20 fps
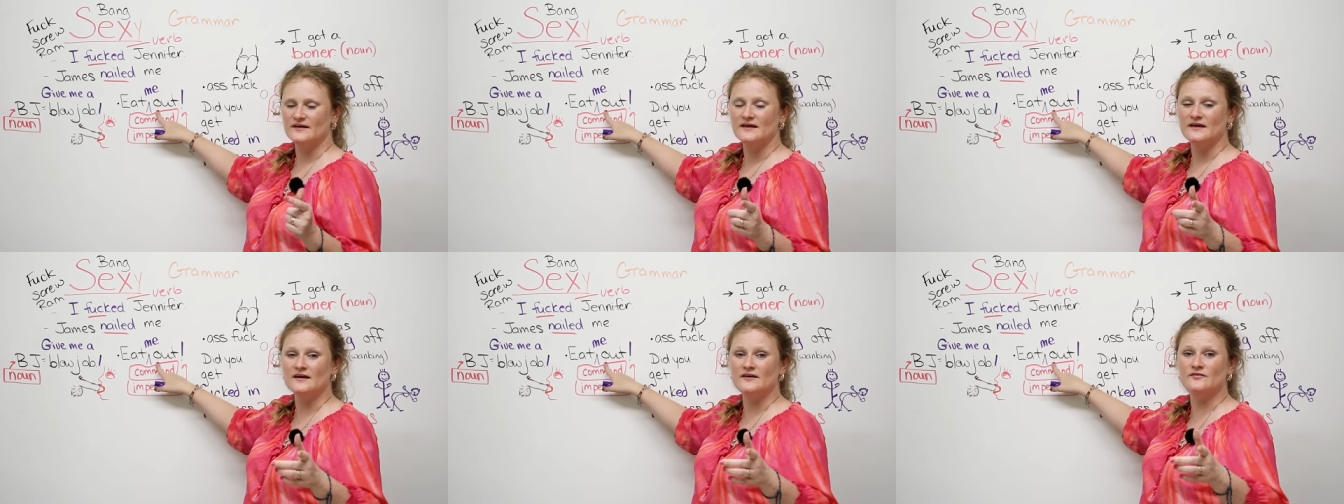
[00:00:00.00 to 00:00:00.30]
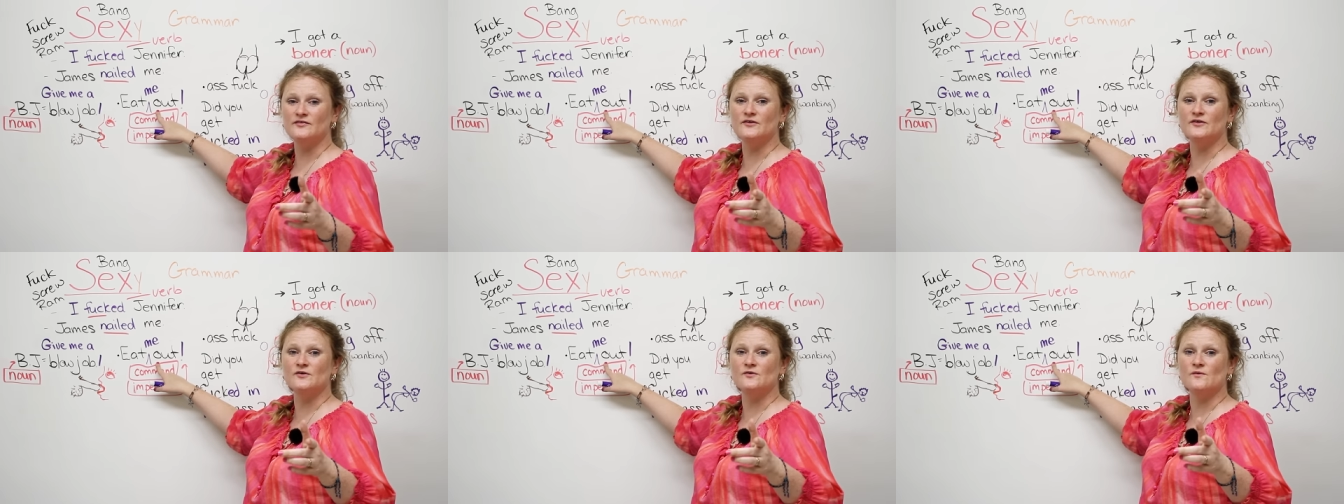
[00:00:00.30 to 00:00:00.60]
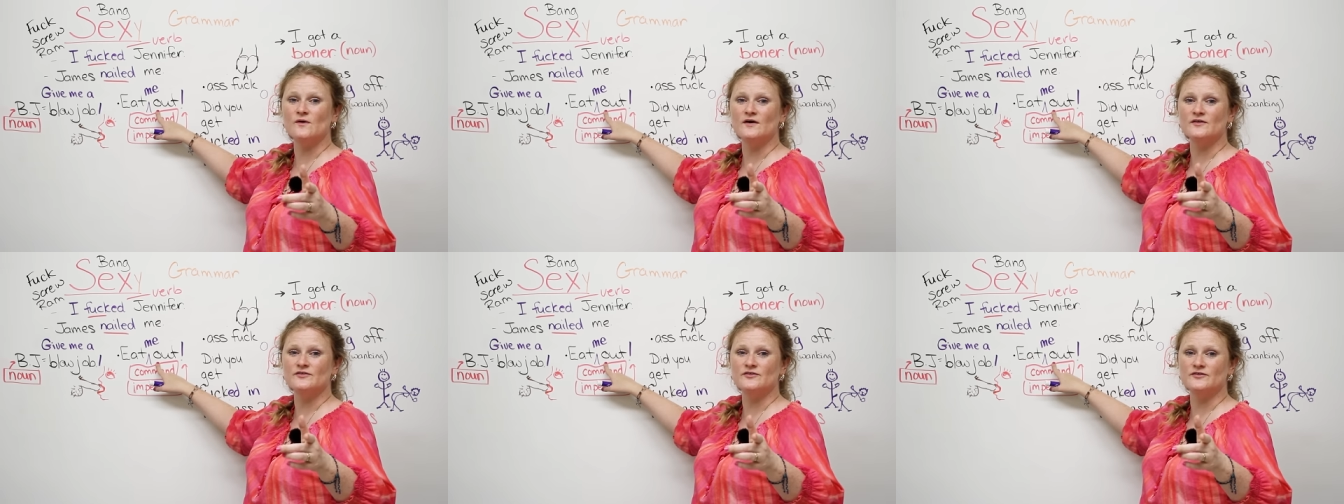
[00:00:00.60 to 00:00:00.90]
if you
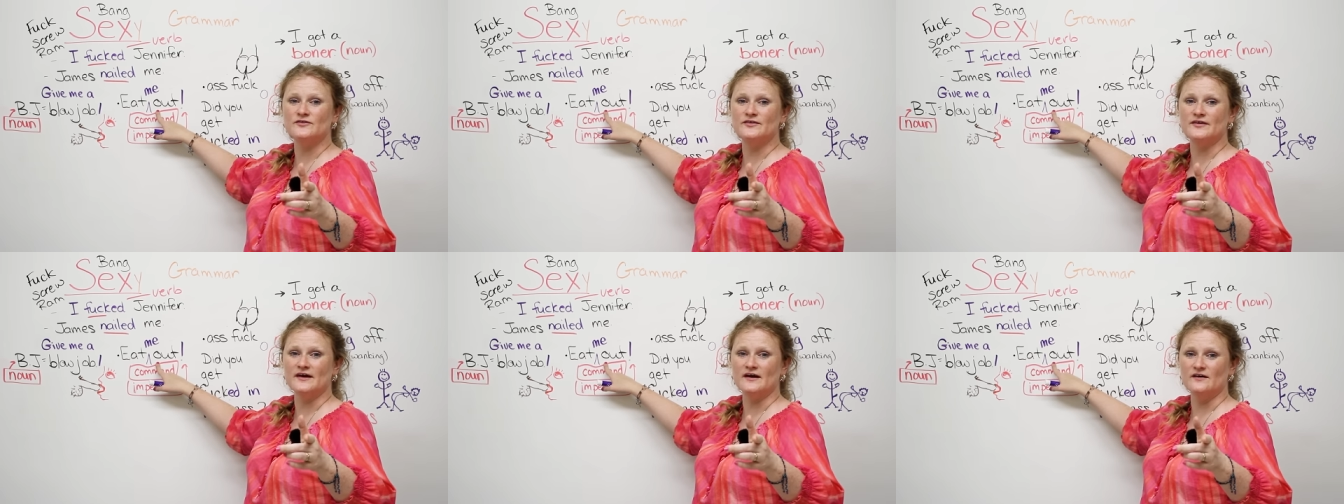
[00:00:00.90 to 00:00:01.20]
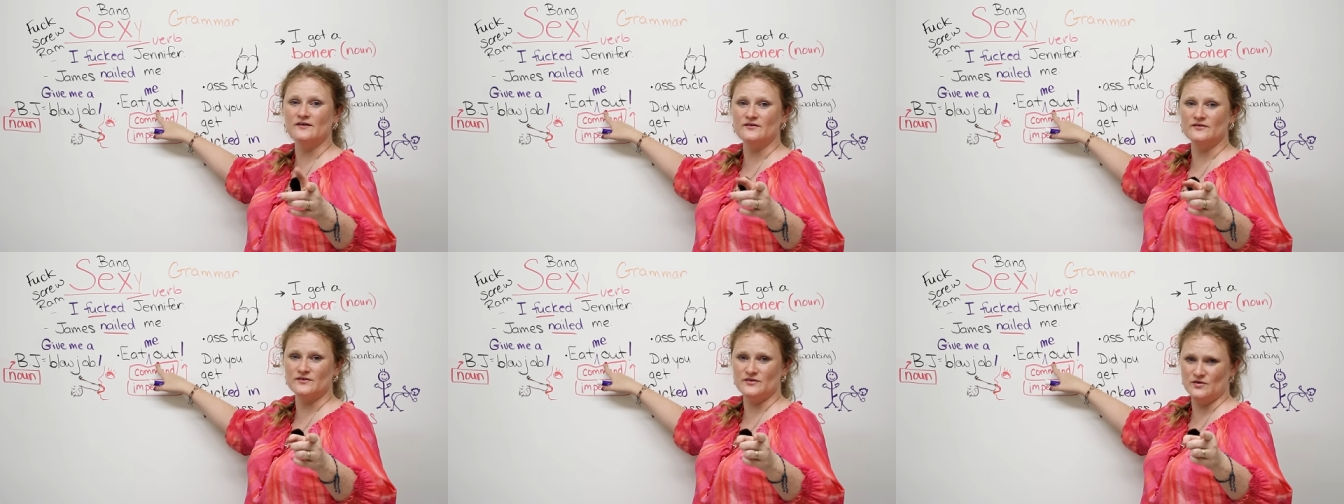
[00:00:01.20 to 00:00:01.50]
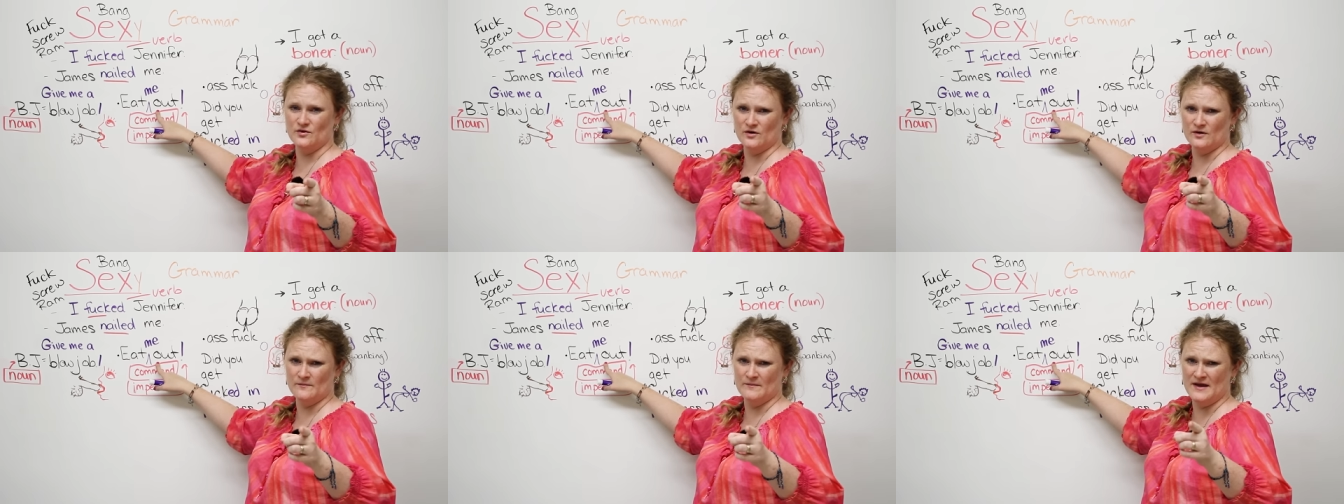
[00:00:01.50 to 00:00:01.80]
want to tell
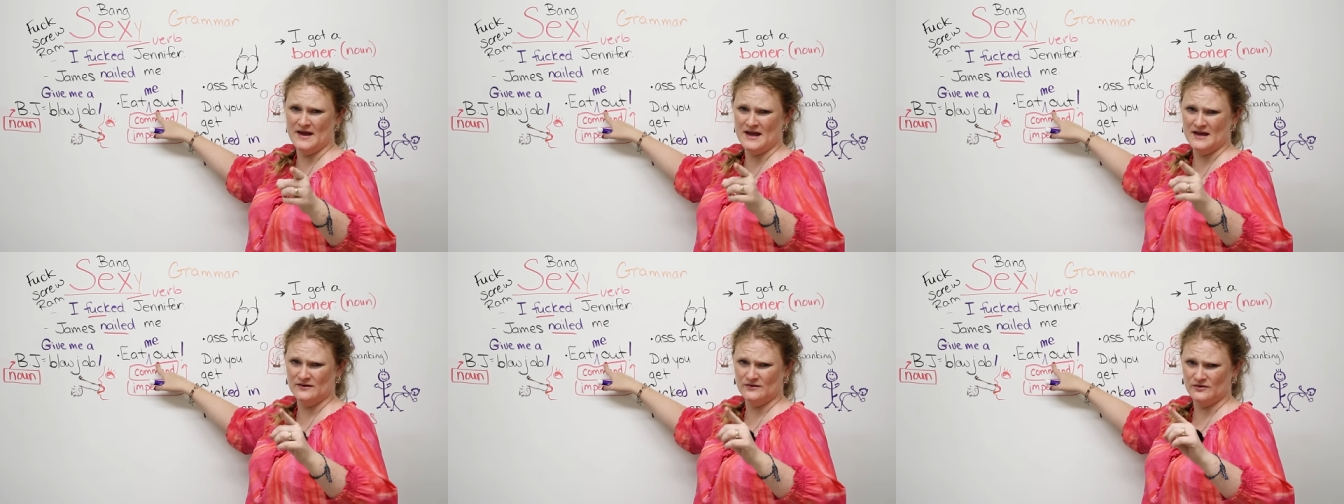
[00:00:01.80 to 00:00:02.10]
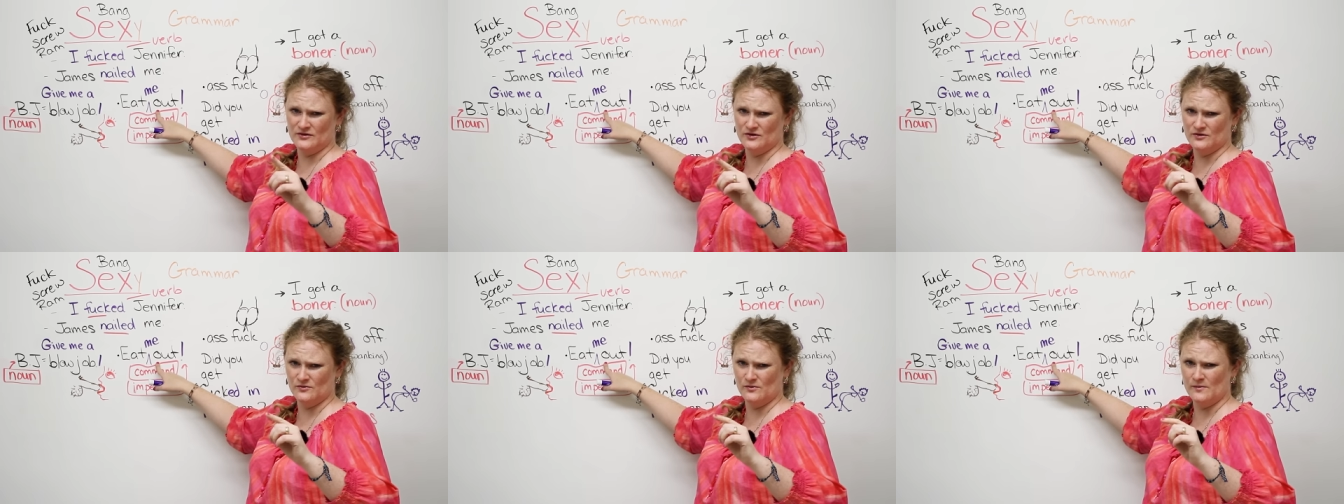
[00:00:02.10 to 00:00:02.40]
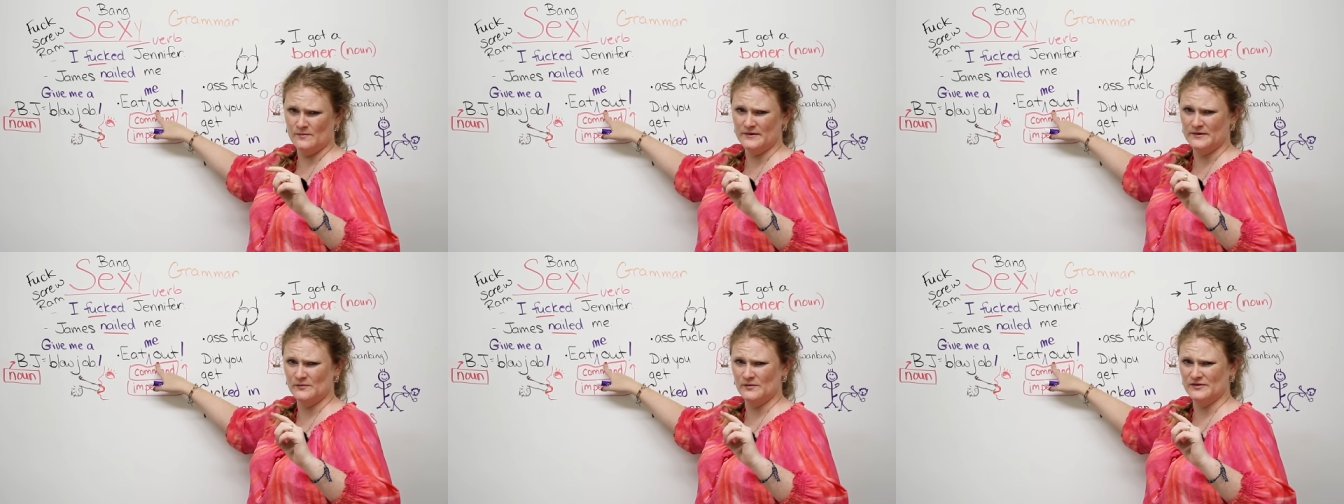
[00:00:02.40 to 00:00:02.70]
your man or your
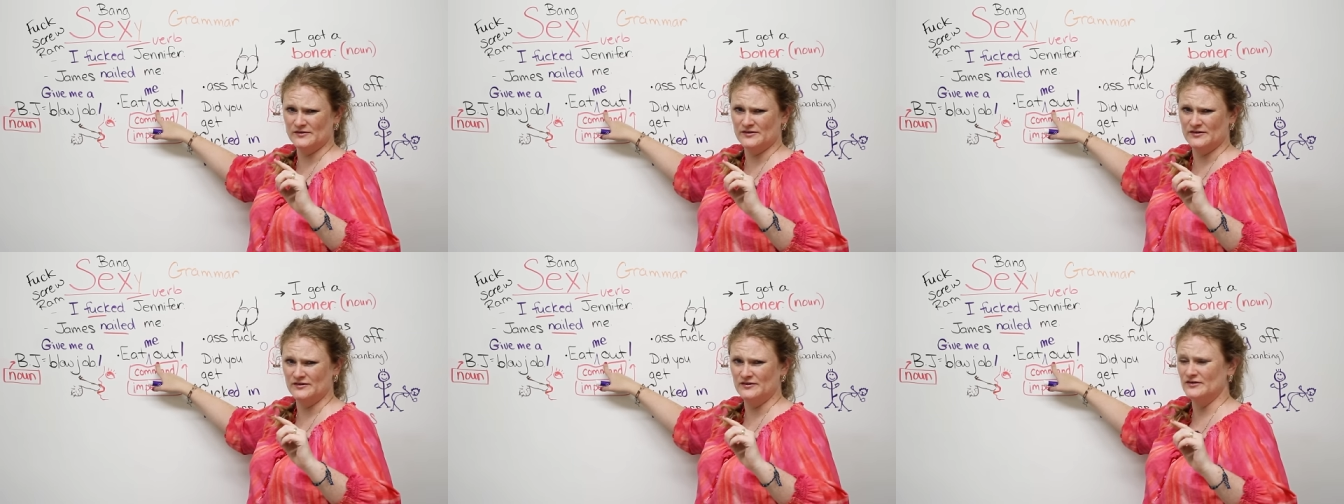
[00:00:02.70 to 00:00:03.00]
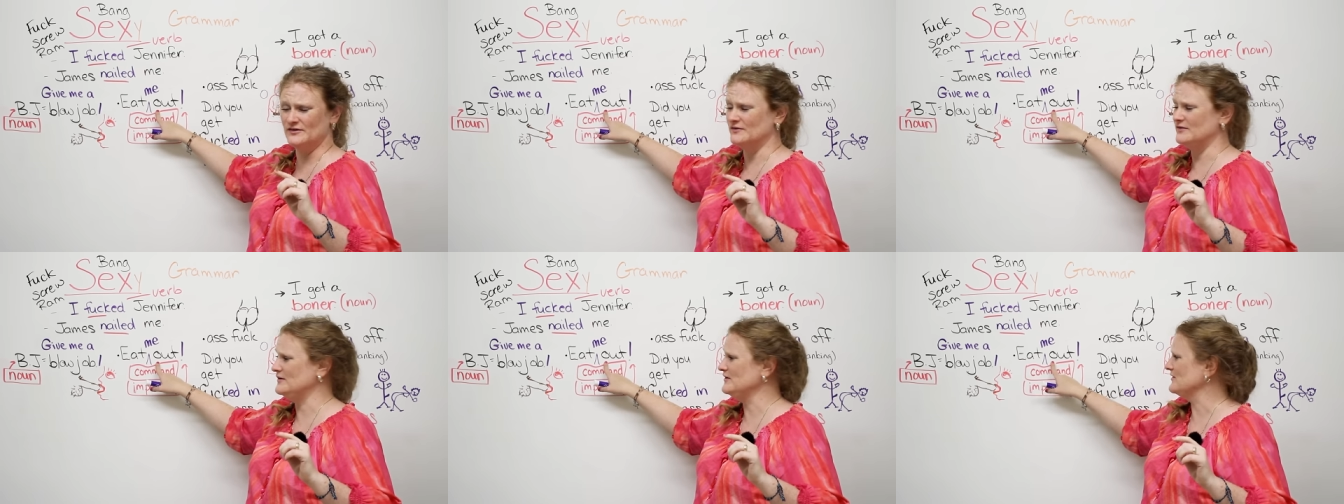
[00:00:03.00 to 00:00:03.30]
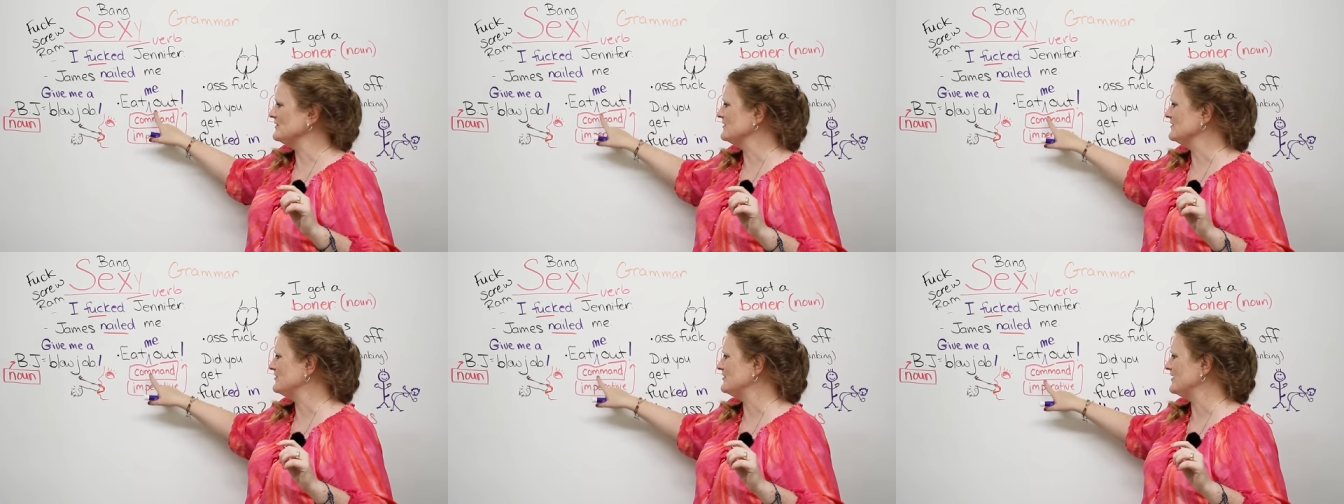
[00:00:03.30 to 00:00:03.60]
woman what to do, you
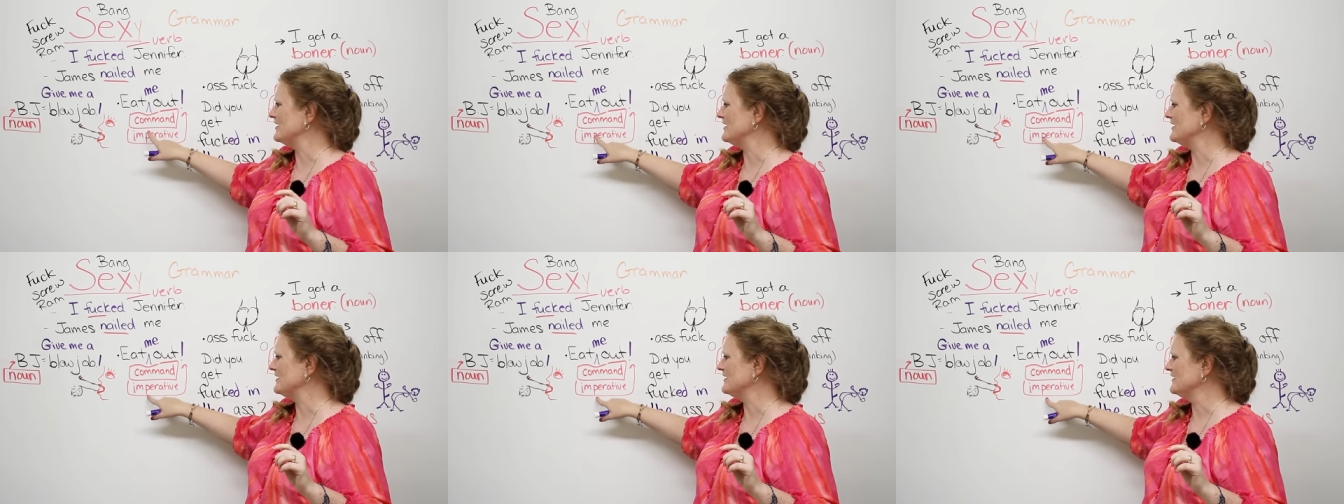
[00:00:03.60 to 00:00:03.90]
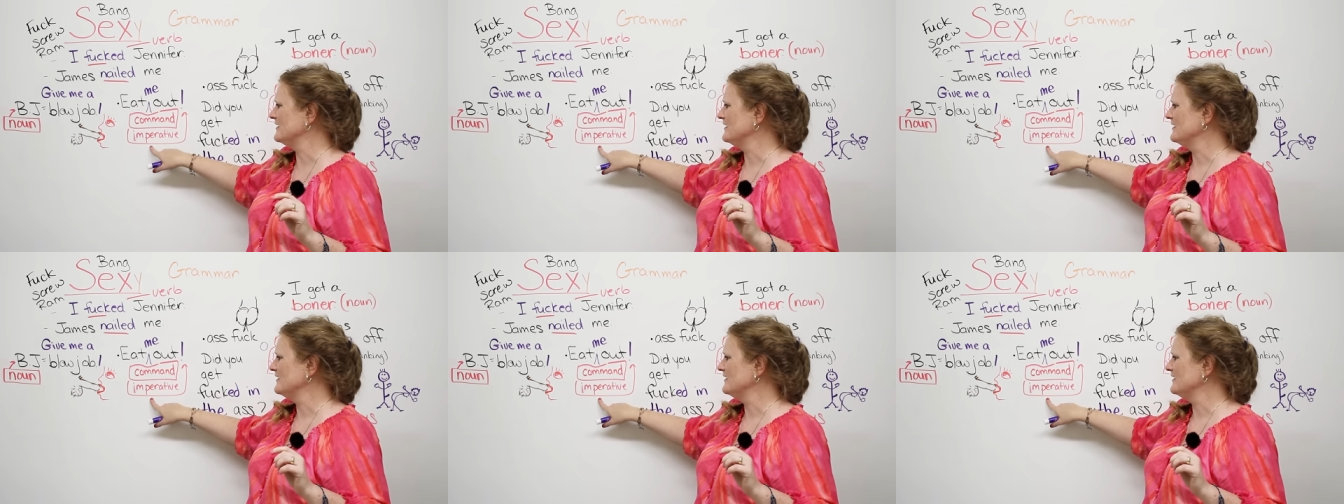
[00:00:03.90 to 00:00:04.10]
can say,